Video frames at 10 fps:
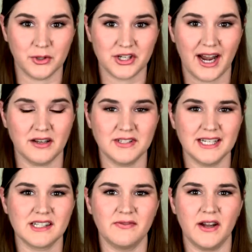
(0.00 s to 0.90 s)
which kind of
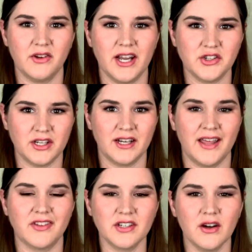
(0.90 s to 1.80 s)
sets the foundation
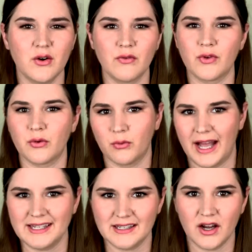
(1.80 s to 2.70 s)
and the tone for the
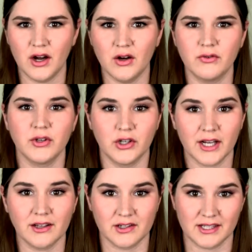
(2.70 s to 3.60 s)
rest of your
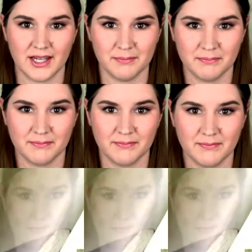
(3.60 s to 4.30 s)
color scheme. And